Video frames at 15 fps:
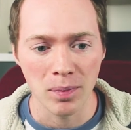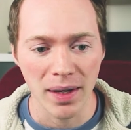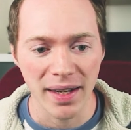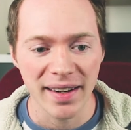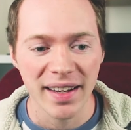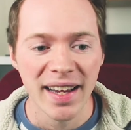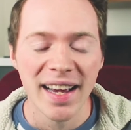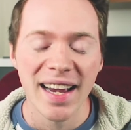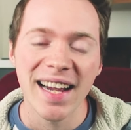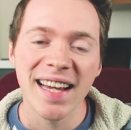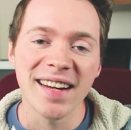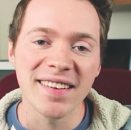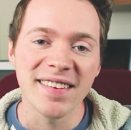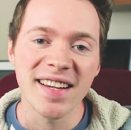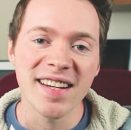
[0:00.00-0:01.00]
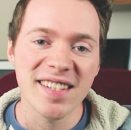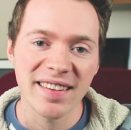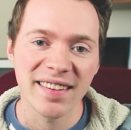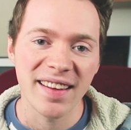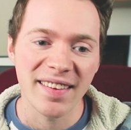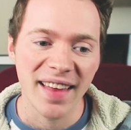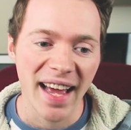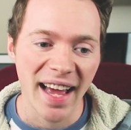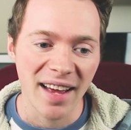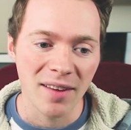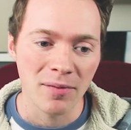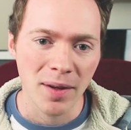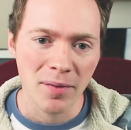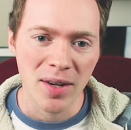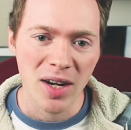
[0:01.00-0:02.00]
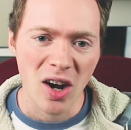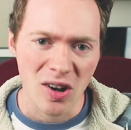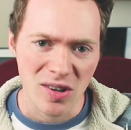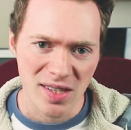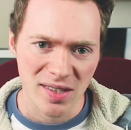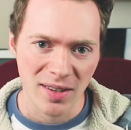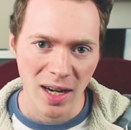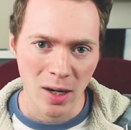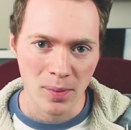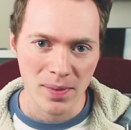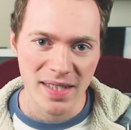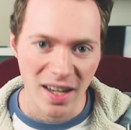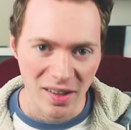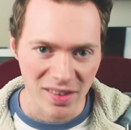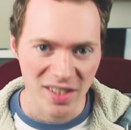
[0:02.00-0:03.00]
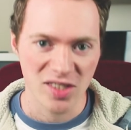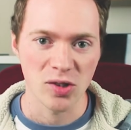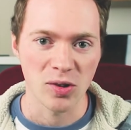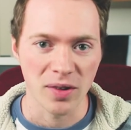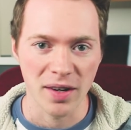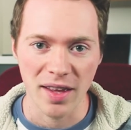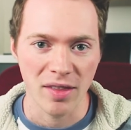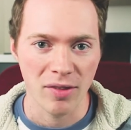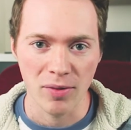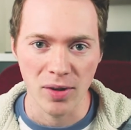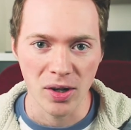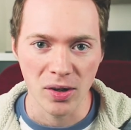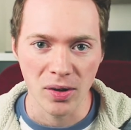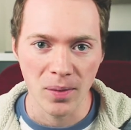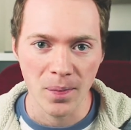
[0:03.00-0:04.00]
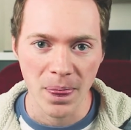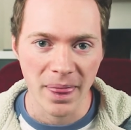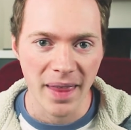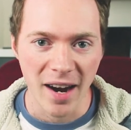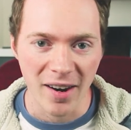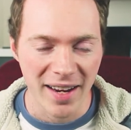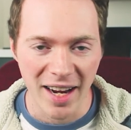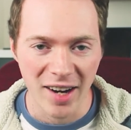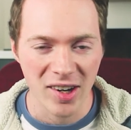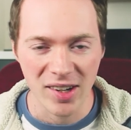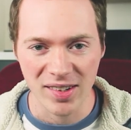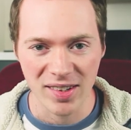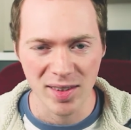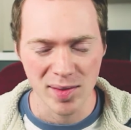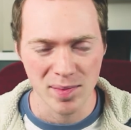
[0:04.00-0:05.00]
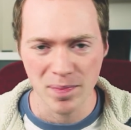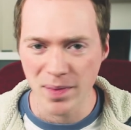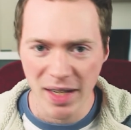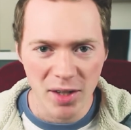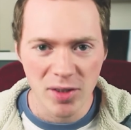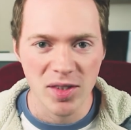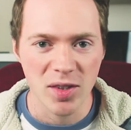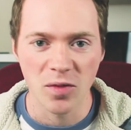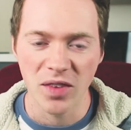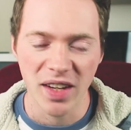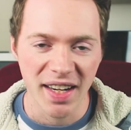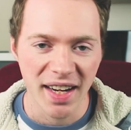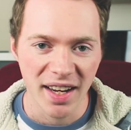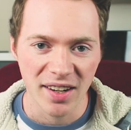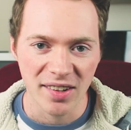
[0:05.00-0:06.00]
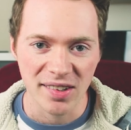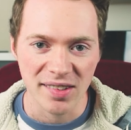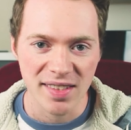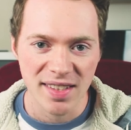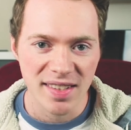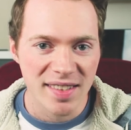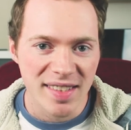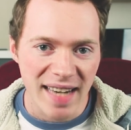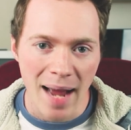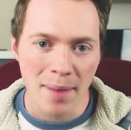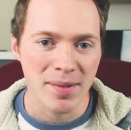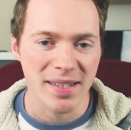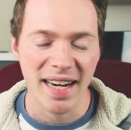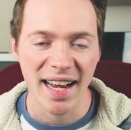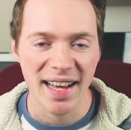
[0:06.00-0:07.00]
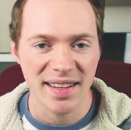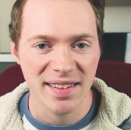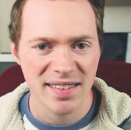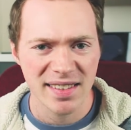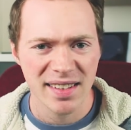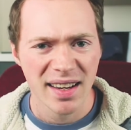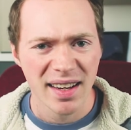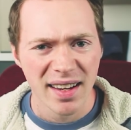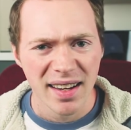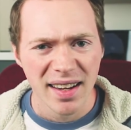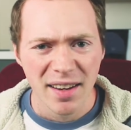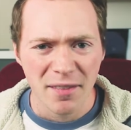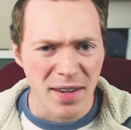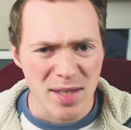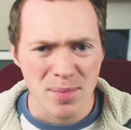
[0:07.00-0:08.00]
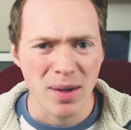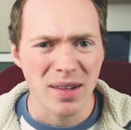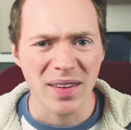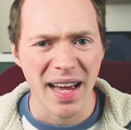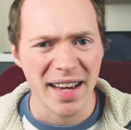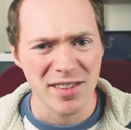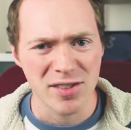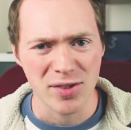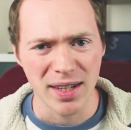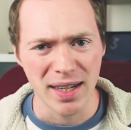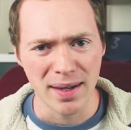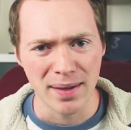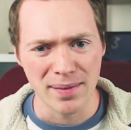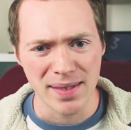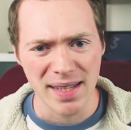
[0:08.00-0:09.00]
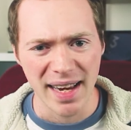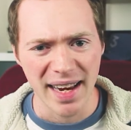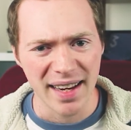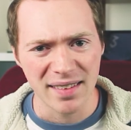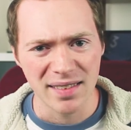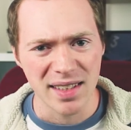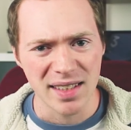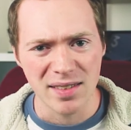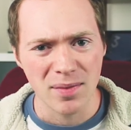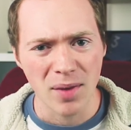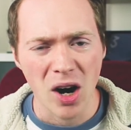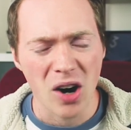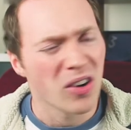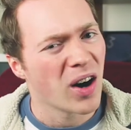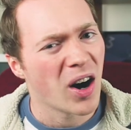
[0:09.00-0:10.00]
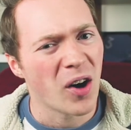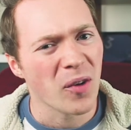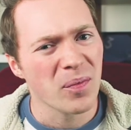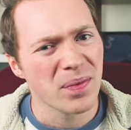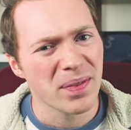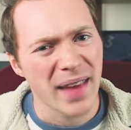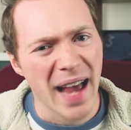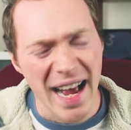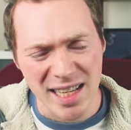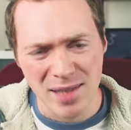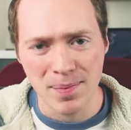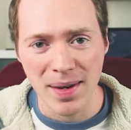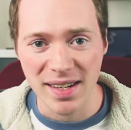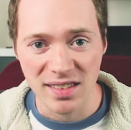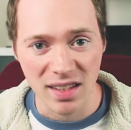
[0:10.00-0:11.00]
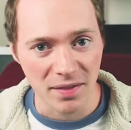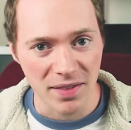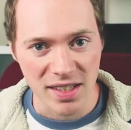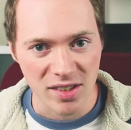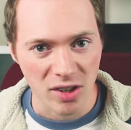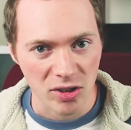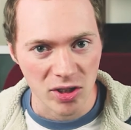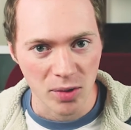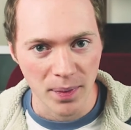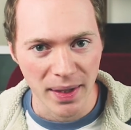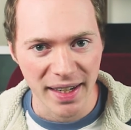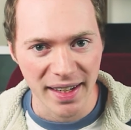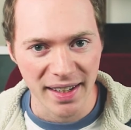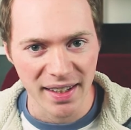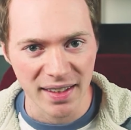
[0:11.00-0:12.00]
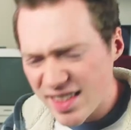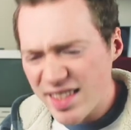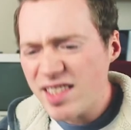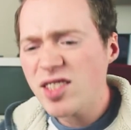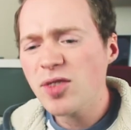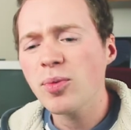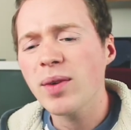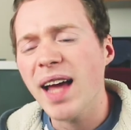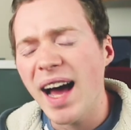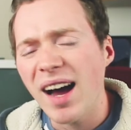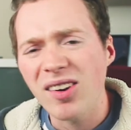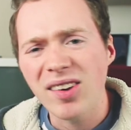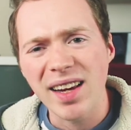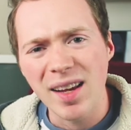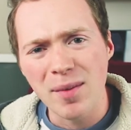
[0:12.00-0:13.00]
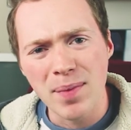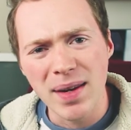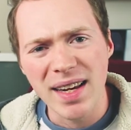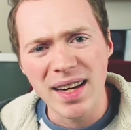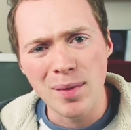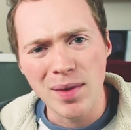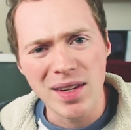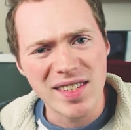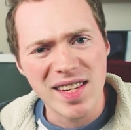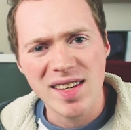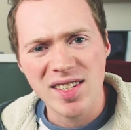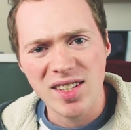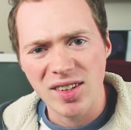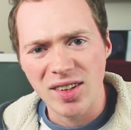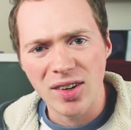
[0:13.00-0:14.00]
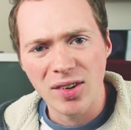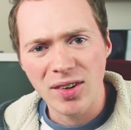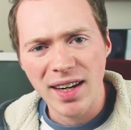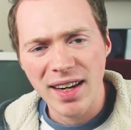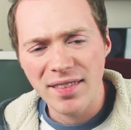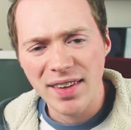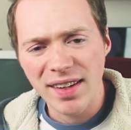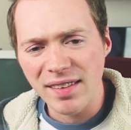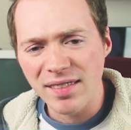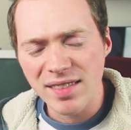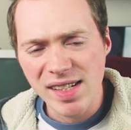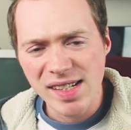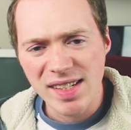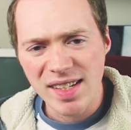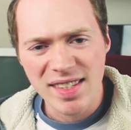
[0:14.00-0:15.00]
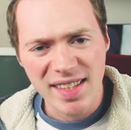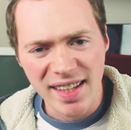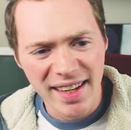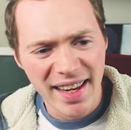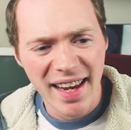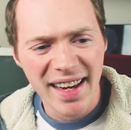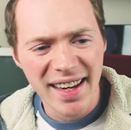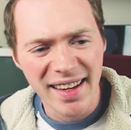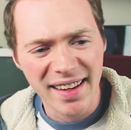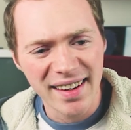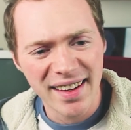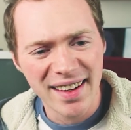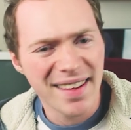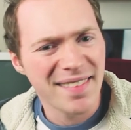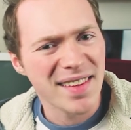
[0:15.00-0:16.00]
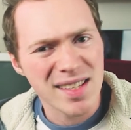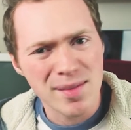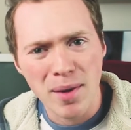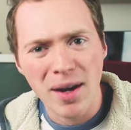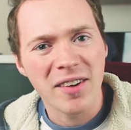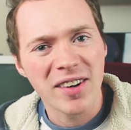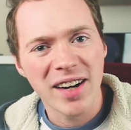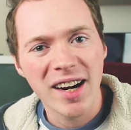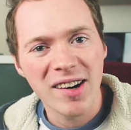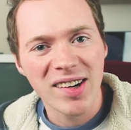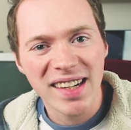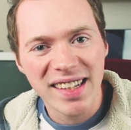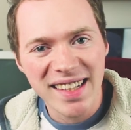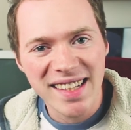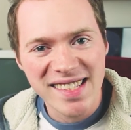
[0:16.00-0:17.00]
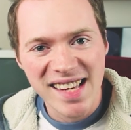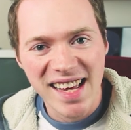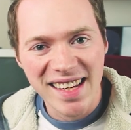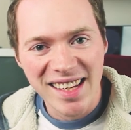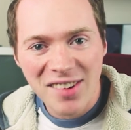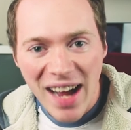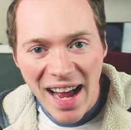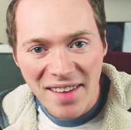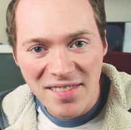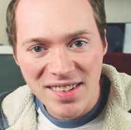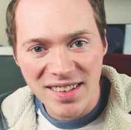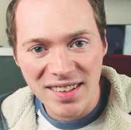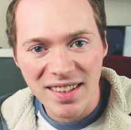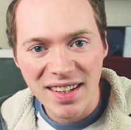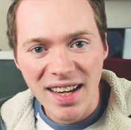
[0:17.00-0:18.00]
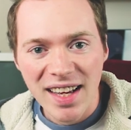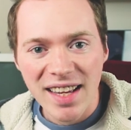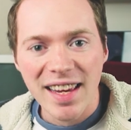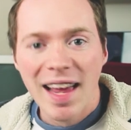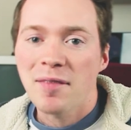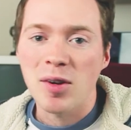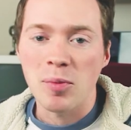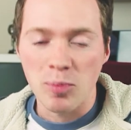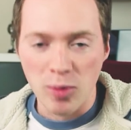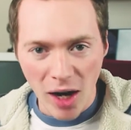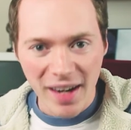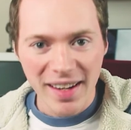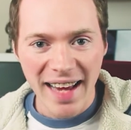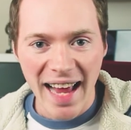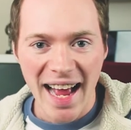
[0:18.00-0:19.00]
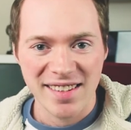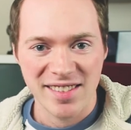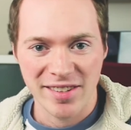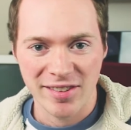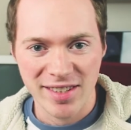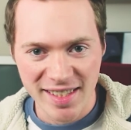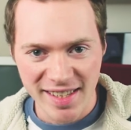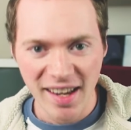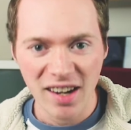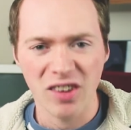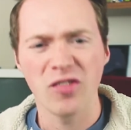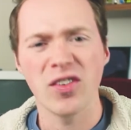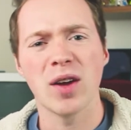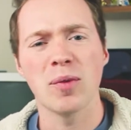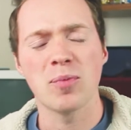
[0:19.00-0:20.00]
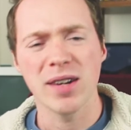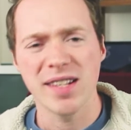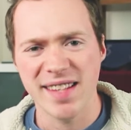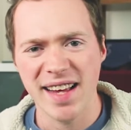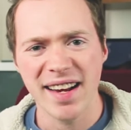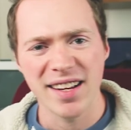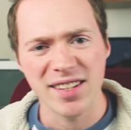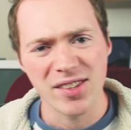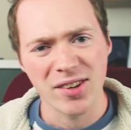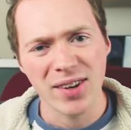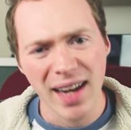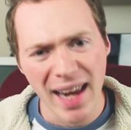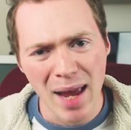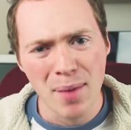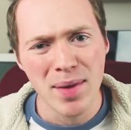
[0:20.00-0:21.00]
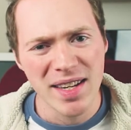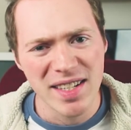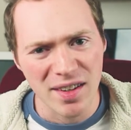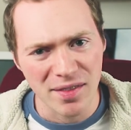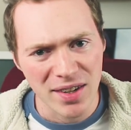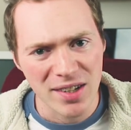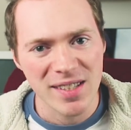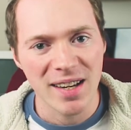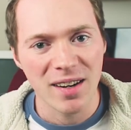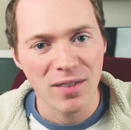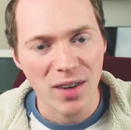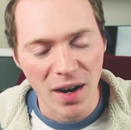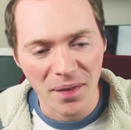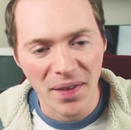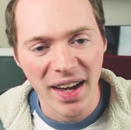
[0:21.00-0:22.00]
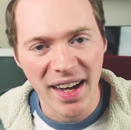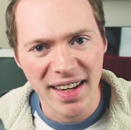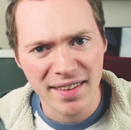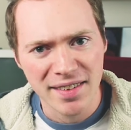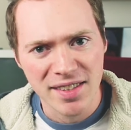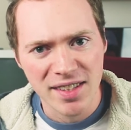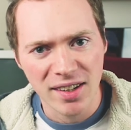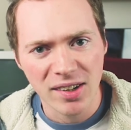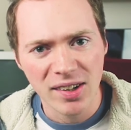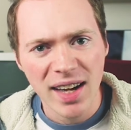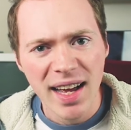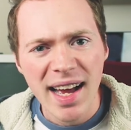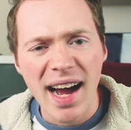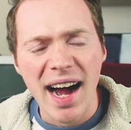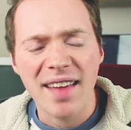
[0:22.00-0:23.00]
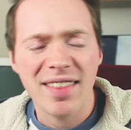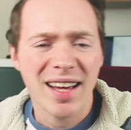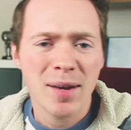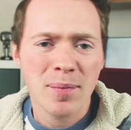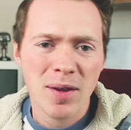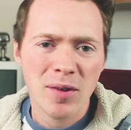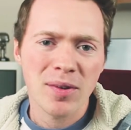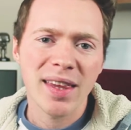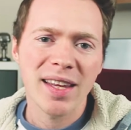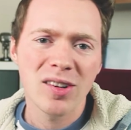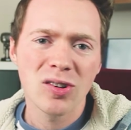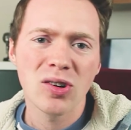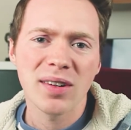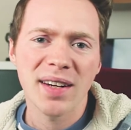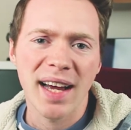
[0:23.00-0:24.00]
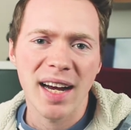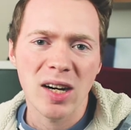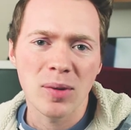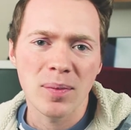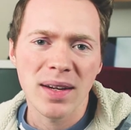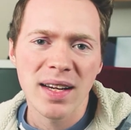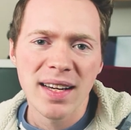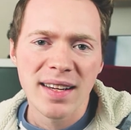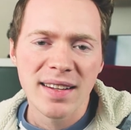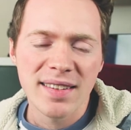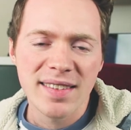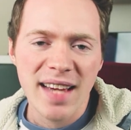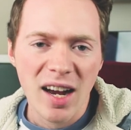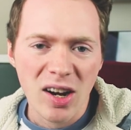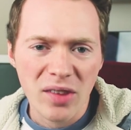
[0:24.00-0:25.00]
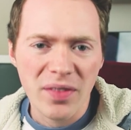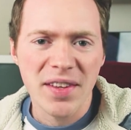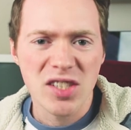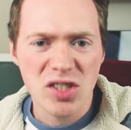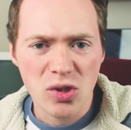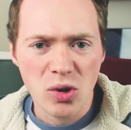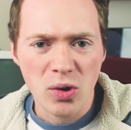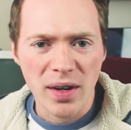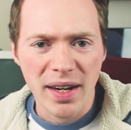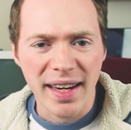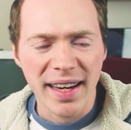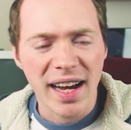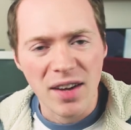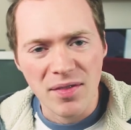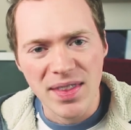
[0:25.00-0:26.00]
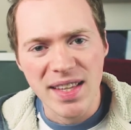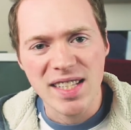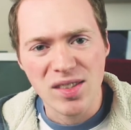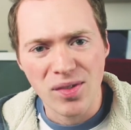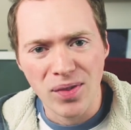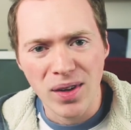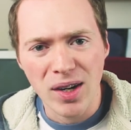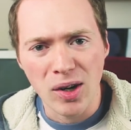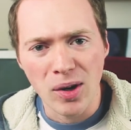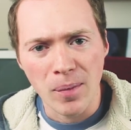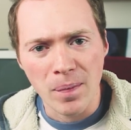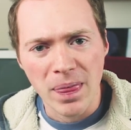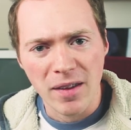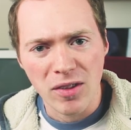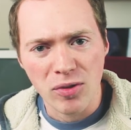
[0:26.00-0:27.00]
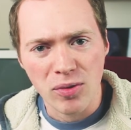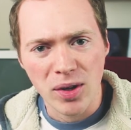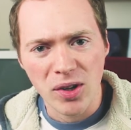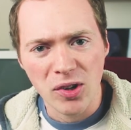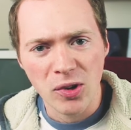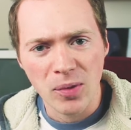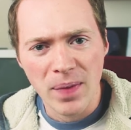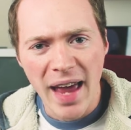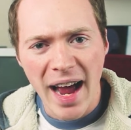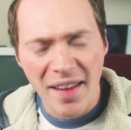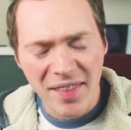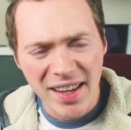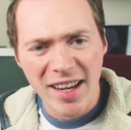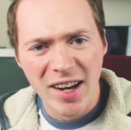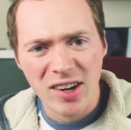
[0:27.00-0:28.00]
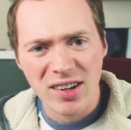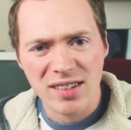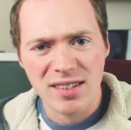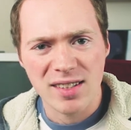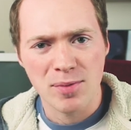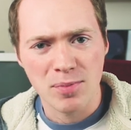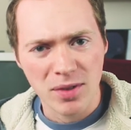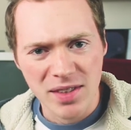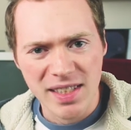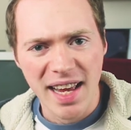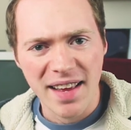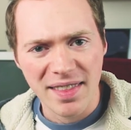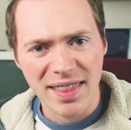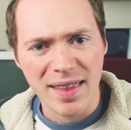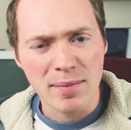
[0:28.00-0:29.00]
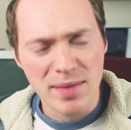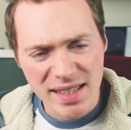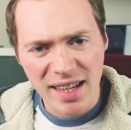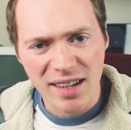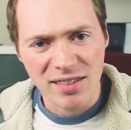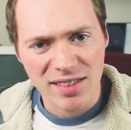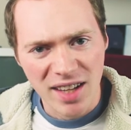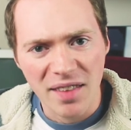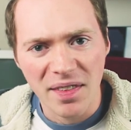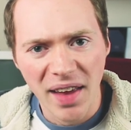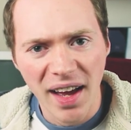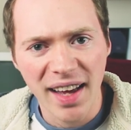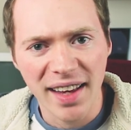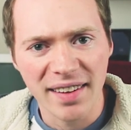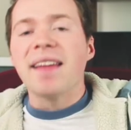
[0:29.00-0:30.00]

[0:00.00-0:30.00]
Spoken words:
But in addition to that, we would also help tell the story through our characters' YouTube videos, Snapchats, Facebook live streams, and just all aspects of his social media. Because just the reality of being a musician or even just a kid in this modern era is that you have to broadcast yourself and present a certain image of yourself online. So I thought it'd be really cool to help tell the story of this film through how the characters present themselves online.